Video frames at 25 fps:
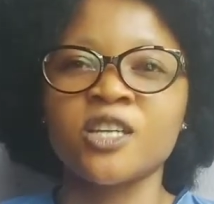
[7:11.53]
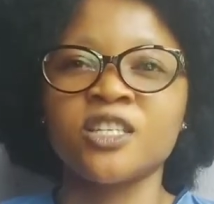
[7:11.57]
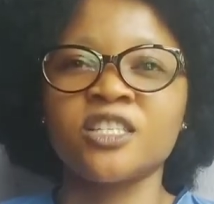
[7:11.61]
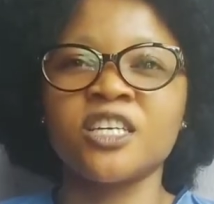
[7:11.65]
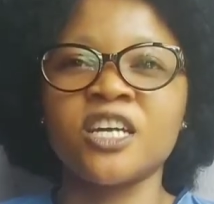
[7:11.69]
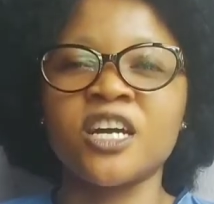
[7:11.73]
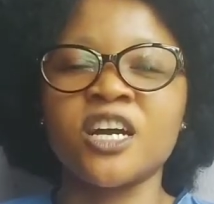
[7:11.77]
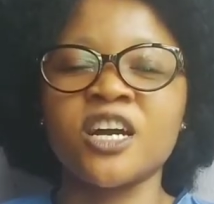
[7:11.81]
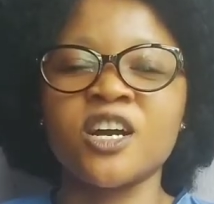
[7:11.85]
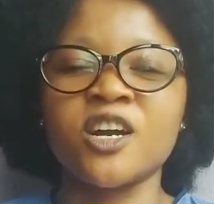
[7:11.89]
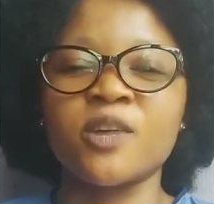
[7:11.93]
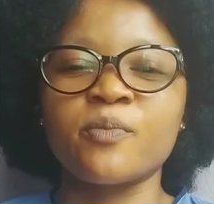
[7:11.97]

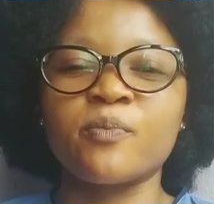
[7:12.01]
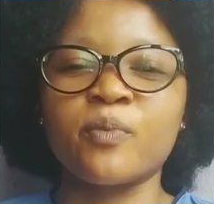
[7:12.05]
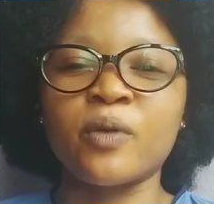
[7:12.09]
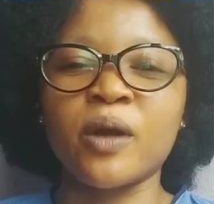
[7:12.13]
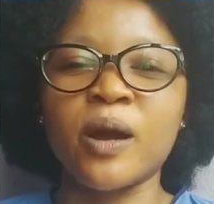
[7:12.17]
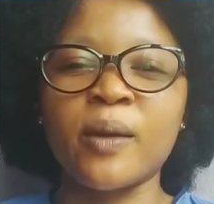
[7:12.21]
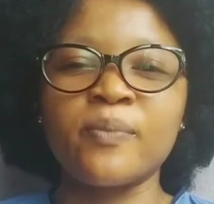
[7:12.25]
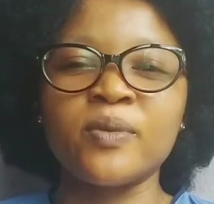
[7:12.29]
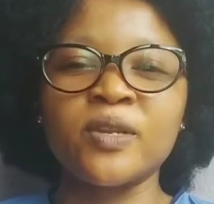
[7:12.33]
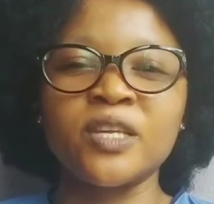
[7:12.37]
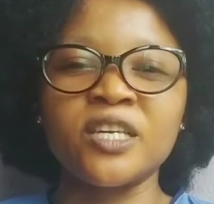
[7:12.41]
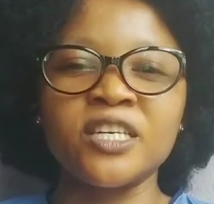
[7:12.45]
They are
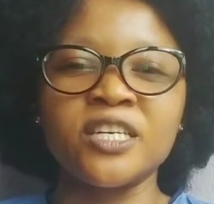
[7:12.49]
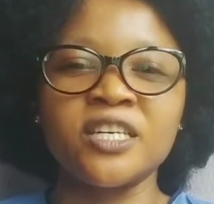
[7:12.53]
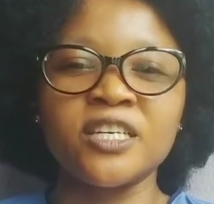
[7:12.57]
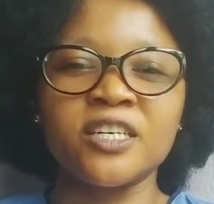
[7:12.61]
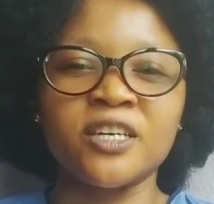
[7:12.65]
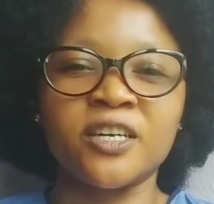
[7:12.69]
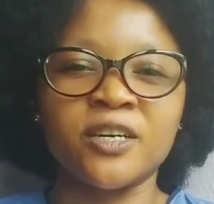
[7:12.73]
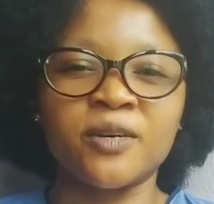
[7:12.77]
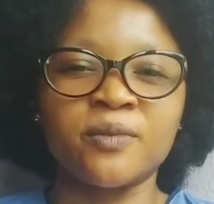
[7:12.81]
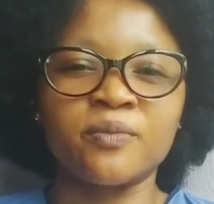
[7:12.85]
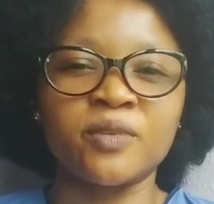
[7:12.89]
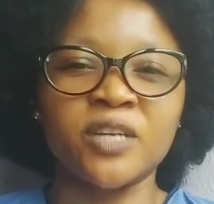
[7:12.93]
probably,
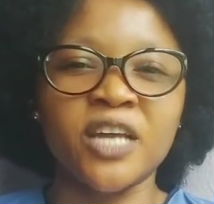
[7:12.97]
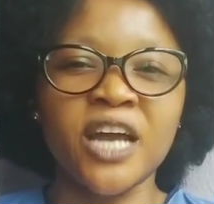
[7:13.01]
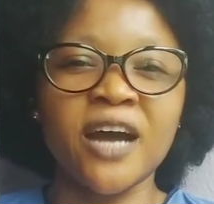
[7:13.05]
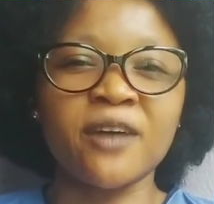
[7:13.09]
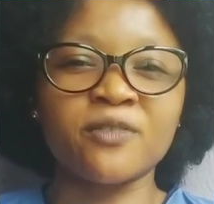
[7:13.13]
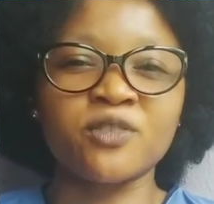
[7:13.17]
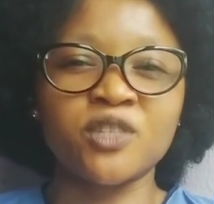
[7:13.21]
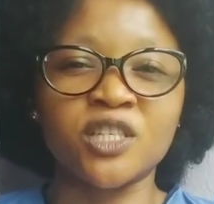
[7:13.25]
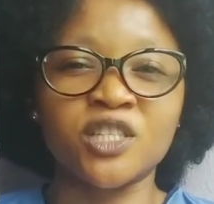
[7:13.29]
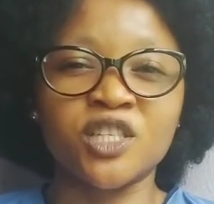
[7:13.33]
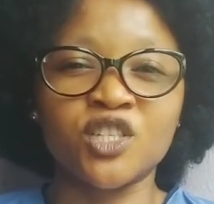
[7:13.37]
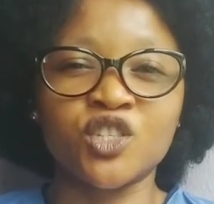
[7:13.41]
they
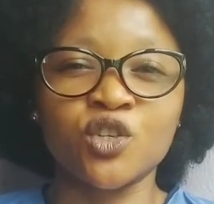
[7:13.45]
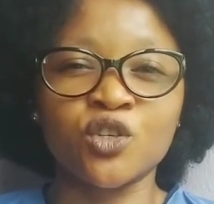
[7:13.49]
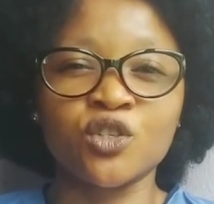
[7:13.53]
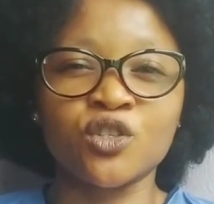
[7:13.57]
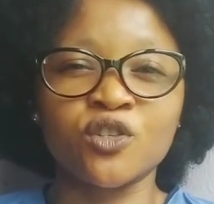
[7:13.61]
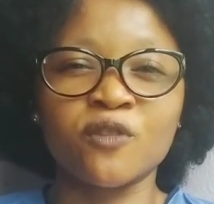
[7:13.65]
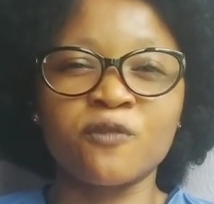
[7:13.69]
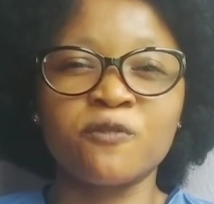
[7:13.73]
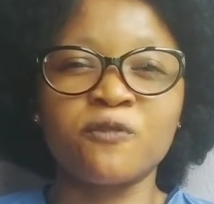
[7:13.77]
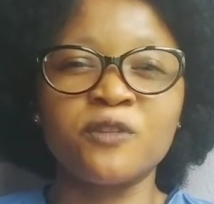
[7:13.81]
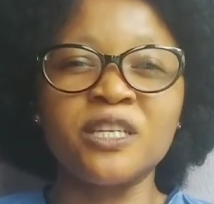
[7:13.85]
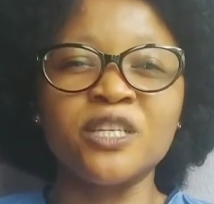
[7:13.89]
have
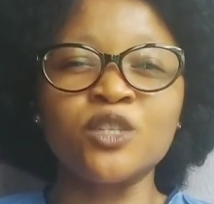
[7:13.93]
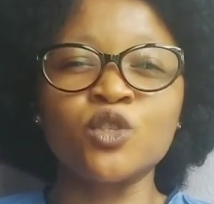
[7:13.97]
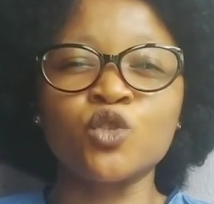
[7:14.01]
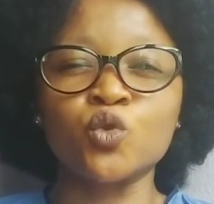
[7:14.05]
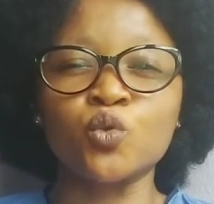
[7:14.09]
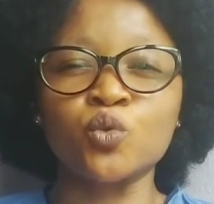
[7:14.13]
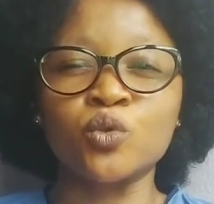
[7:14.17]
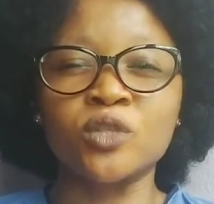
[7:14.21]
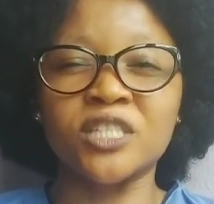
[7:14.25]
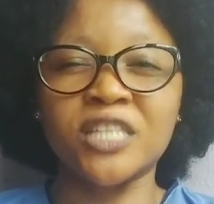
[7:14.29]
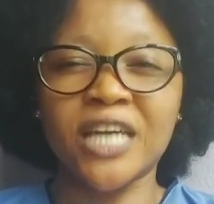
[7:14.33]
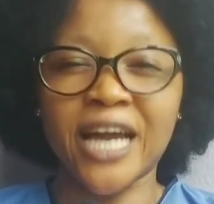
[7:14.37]
sensations of feeling
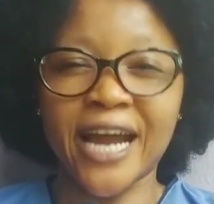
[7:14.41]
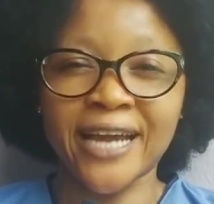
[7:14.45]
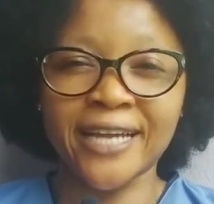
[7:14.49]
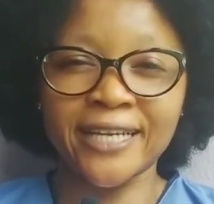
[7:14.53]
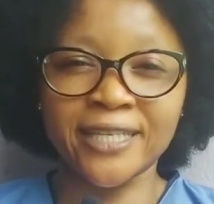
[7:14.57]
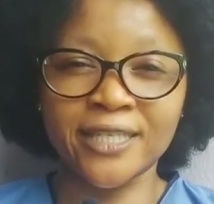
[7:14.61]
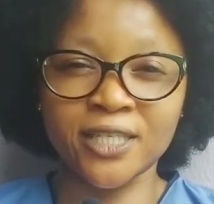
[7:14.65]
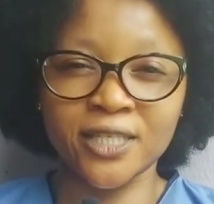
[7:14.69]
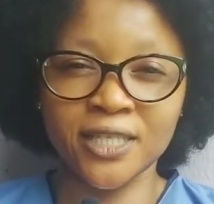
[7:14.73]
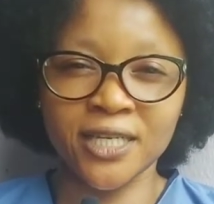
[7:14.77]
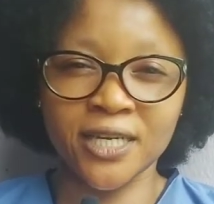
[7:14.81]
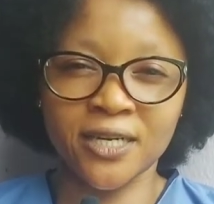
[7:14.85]
too
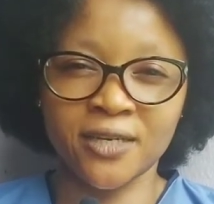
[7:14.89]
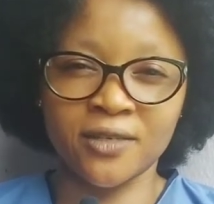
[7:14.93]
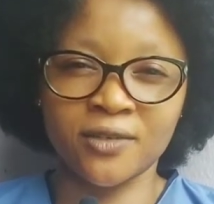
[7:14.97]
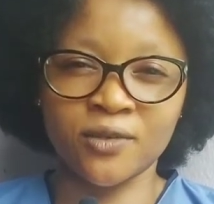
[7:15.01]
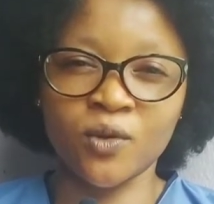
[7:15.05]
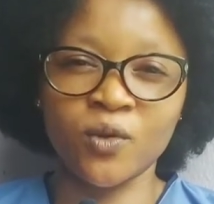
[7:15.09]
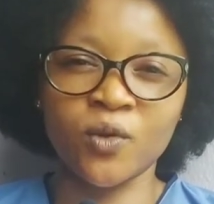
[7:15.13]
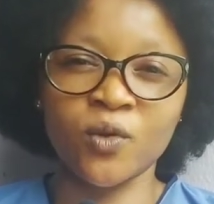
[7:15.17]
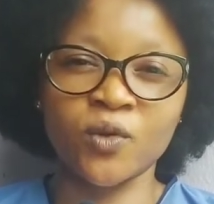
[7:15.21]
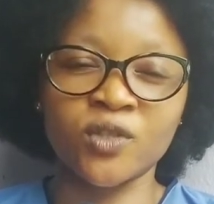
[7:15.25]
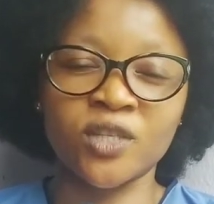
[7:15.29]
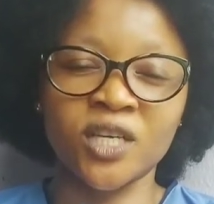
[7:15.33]
tight
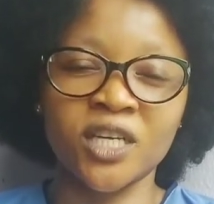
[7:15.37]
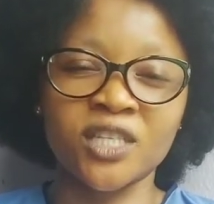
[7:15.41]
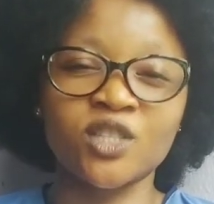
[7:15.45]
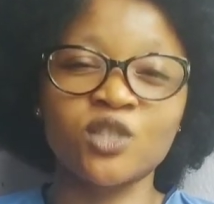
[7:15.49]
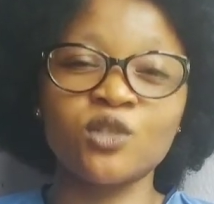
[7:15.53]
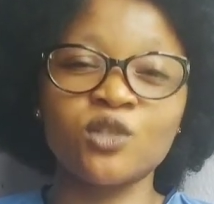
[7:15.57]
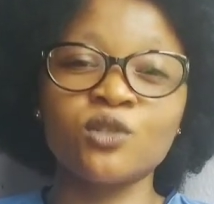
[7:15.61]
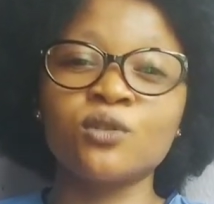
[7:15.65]
and all that.